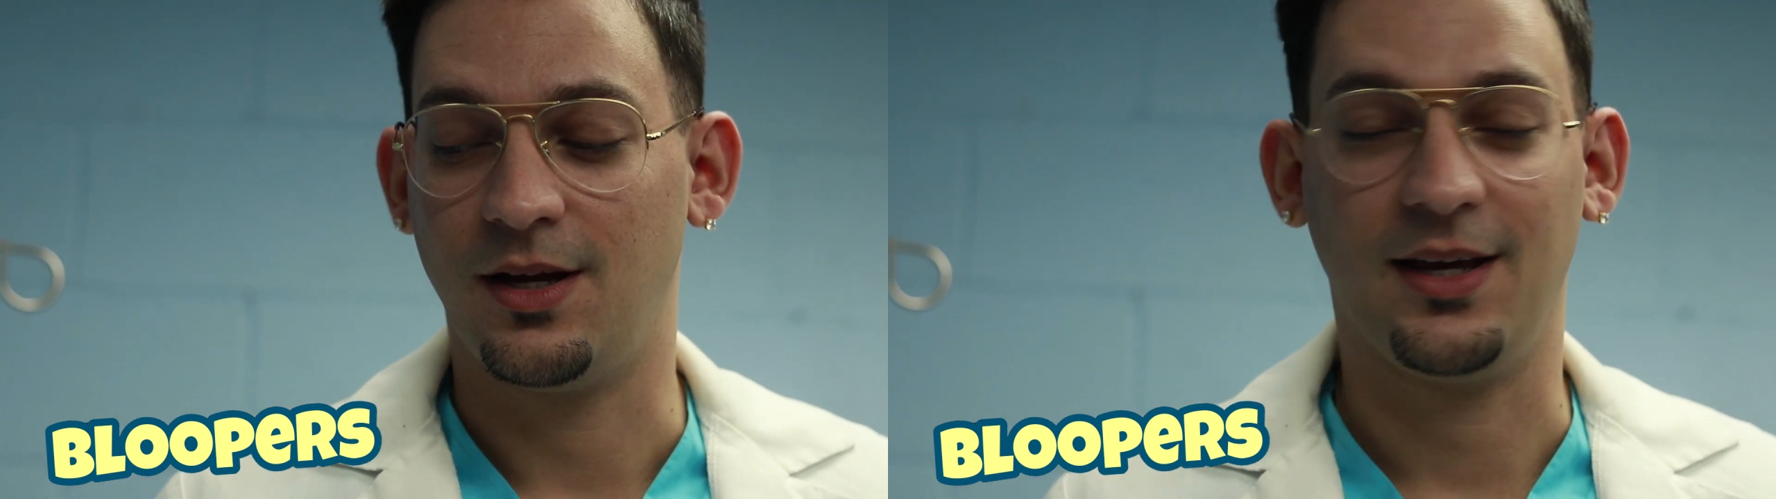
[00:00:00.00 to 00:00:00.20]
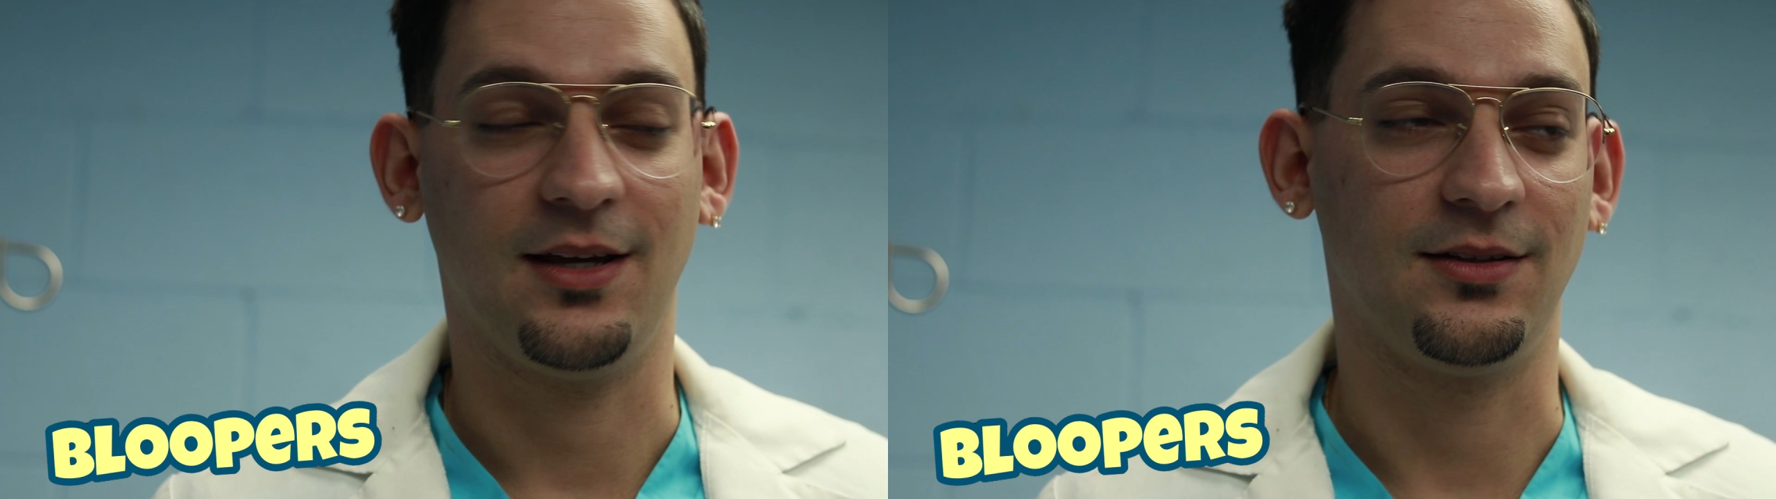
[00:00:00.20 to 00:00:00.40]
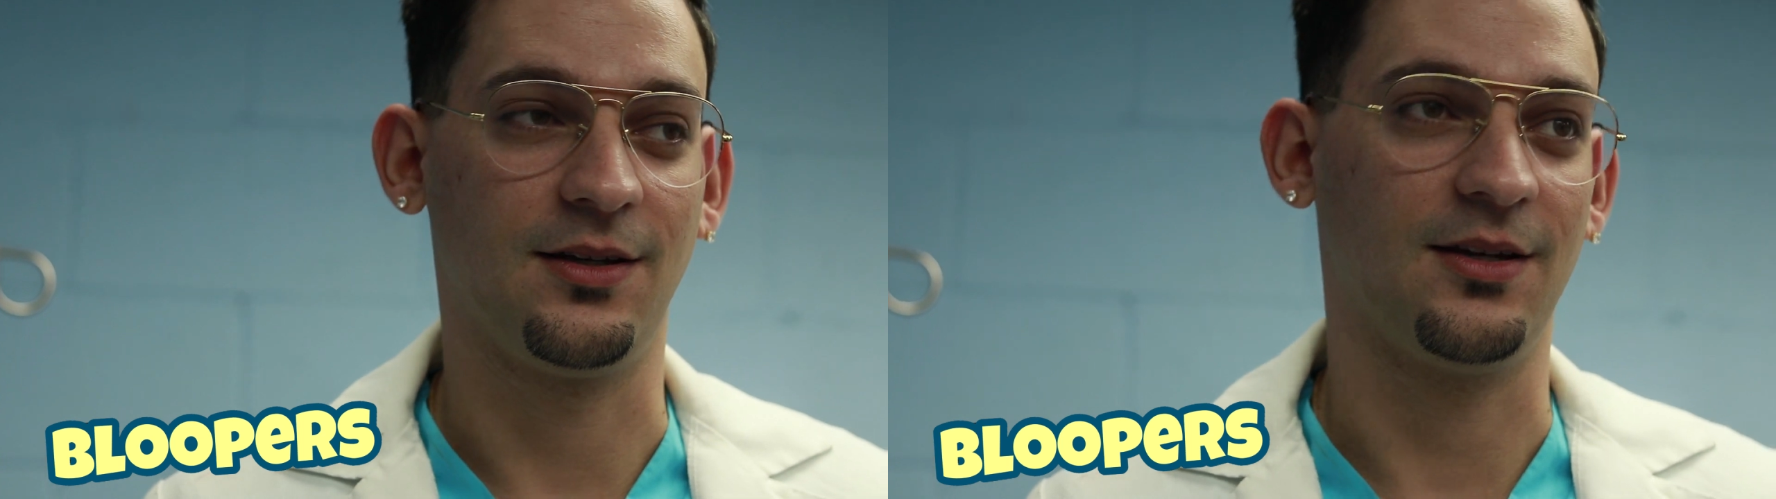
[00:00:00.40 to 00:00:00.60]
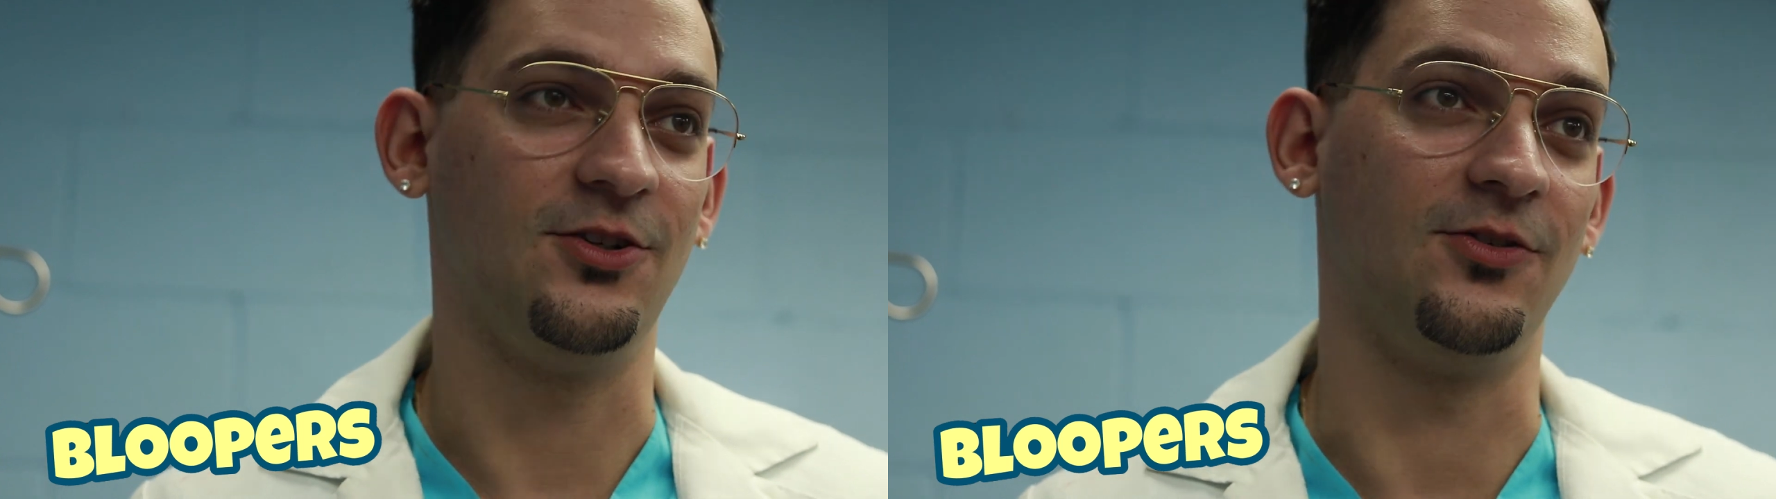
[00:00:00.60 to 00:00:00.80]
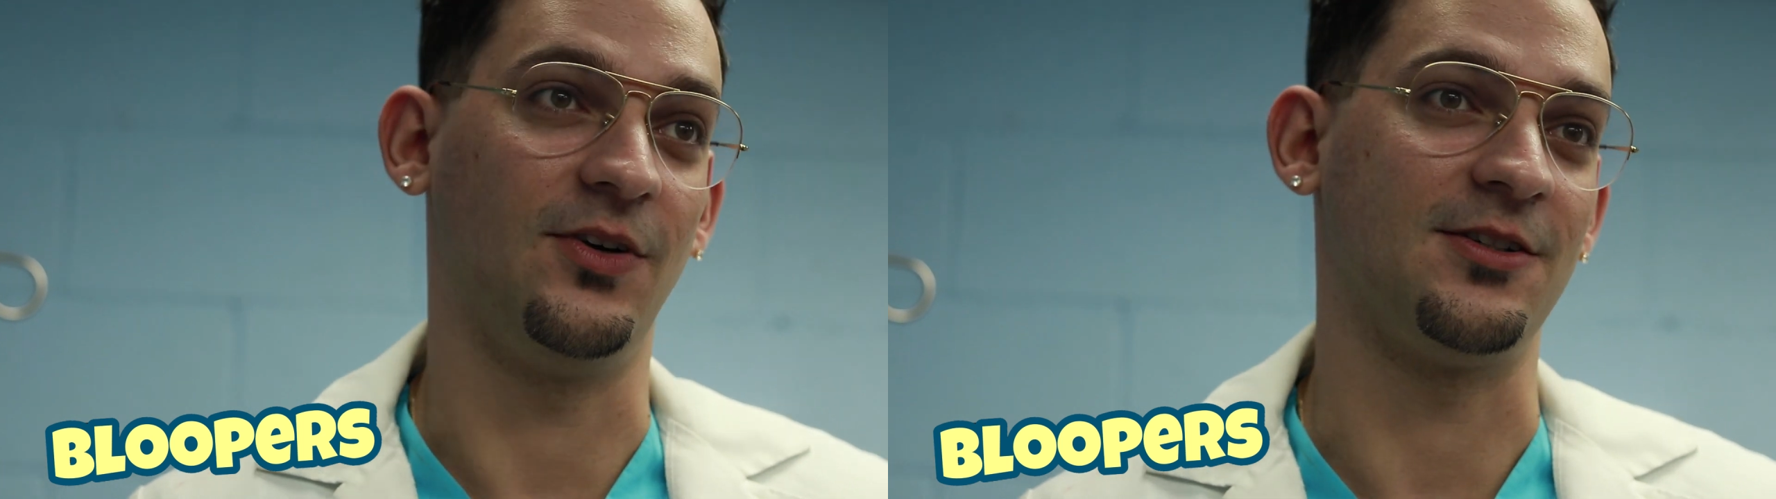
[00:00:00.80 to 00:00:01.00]
I can't look at
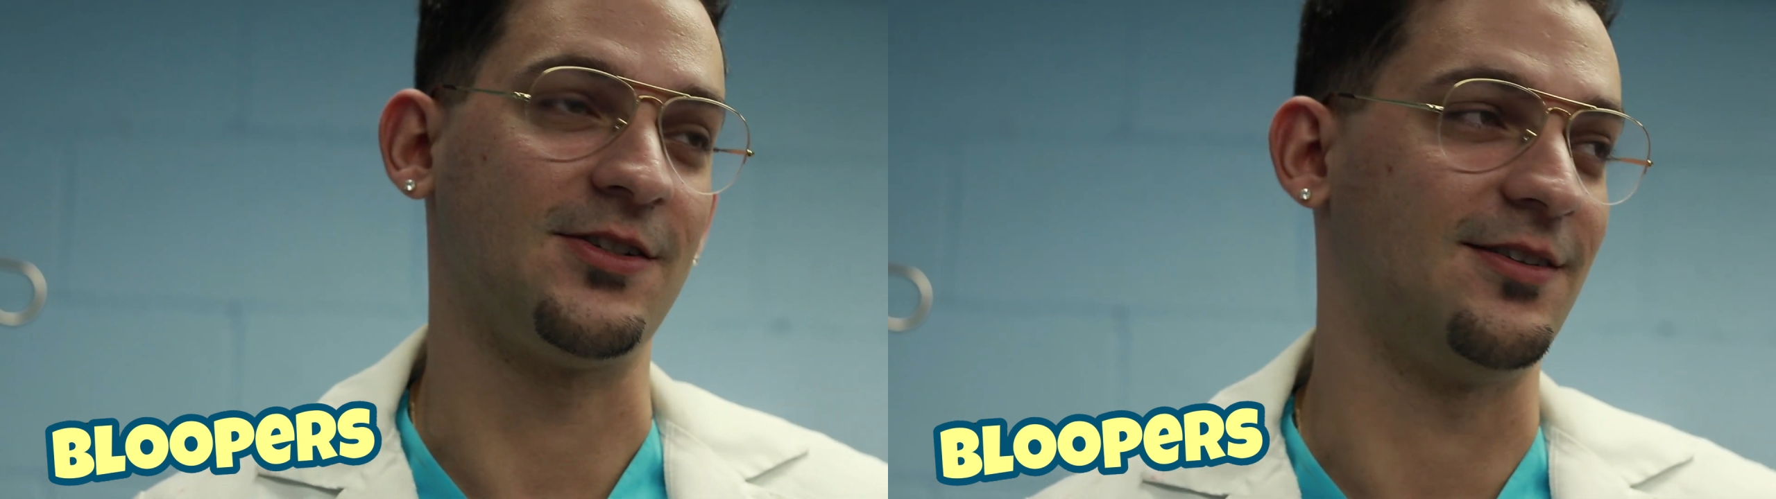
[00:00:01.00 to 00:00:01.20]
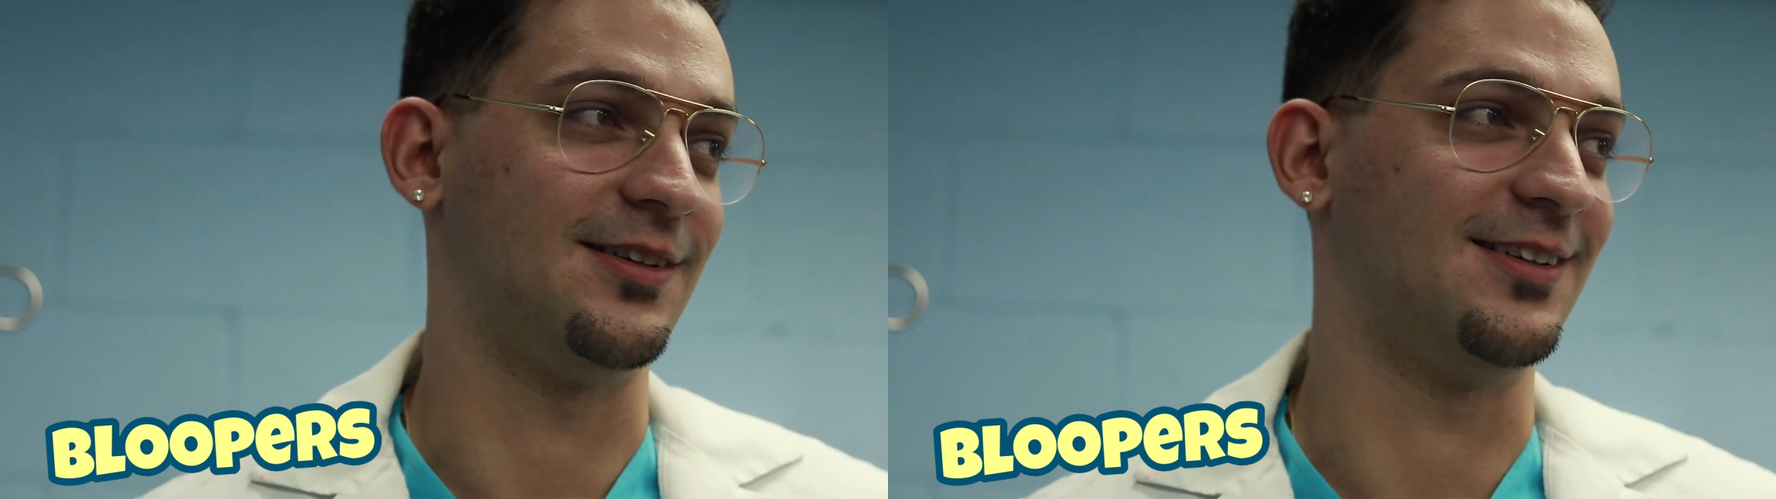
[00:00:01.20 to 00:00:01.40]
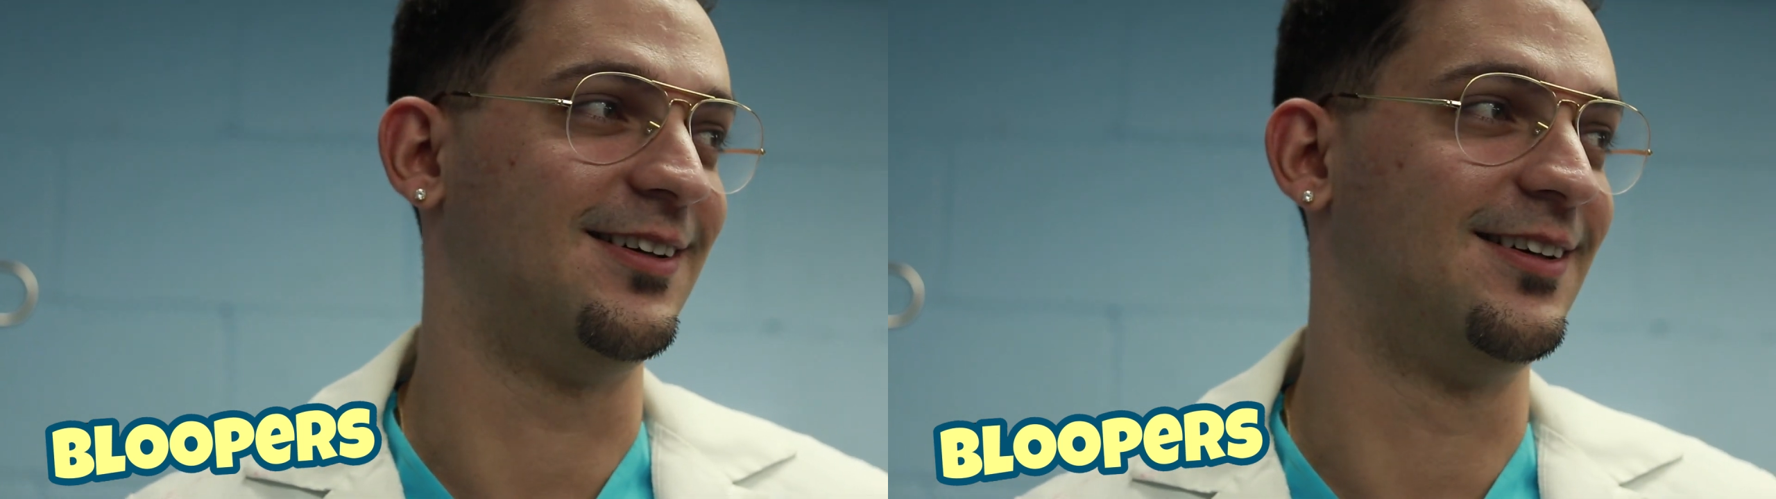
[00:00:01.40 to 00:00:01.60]
you, first of all.